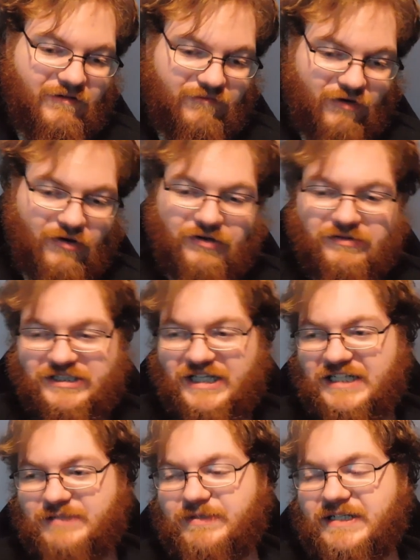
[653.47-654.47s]
Roku
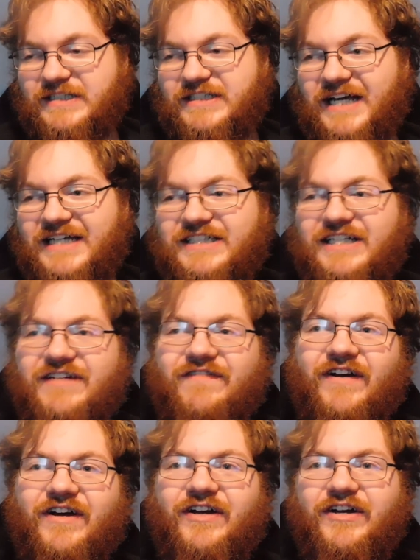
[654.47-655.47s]
says be
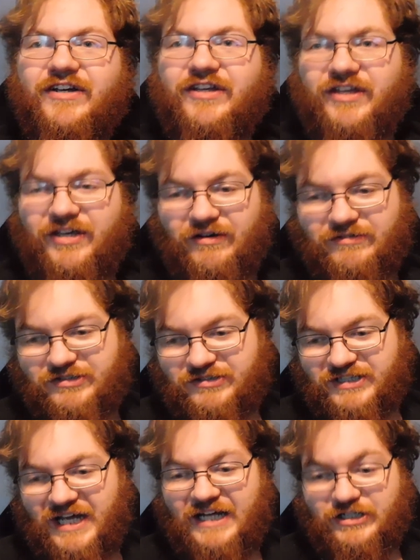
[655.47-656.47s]
decisive. Kyoshi
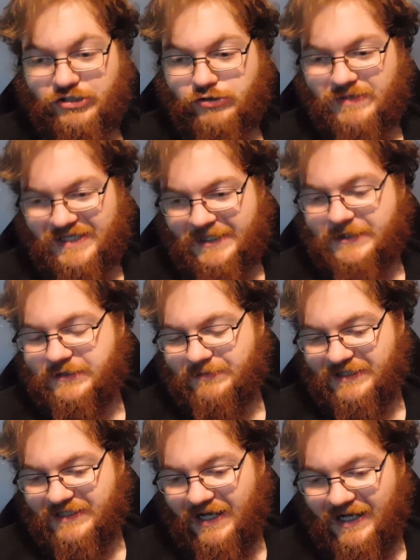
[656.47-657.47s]
said do what needs to
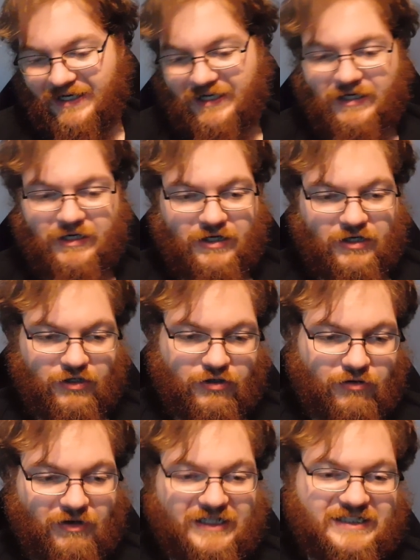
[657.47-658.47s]
be done.
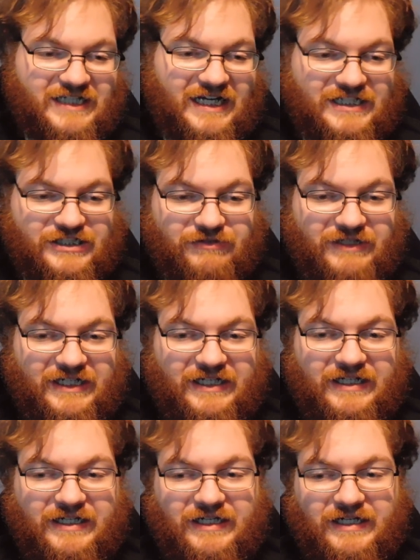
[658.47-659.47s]
Kuruk says you
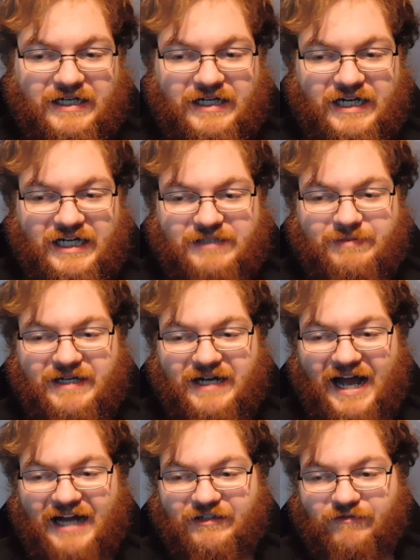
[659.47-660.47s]
need to be an
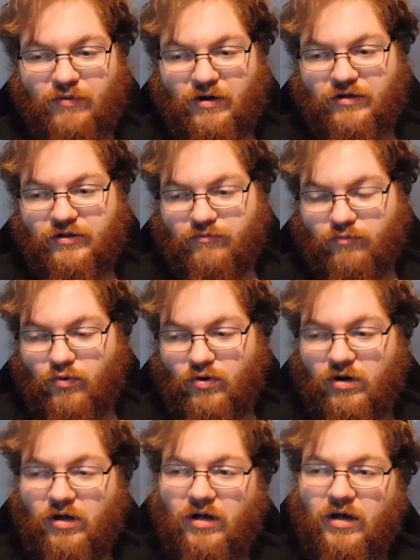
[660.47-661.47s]
active part in the
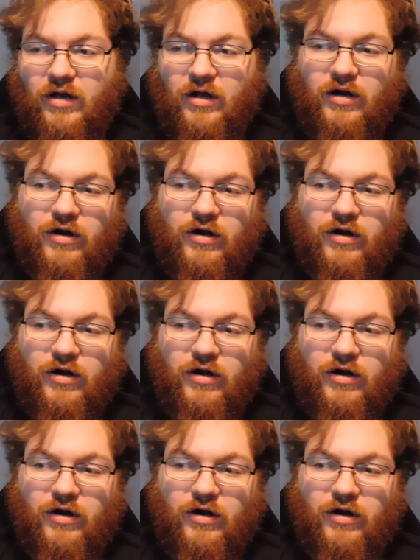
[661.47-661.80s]
world.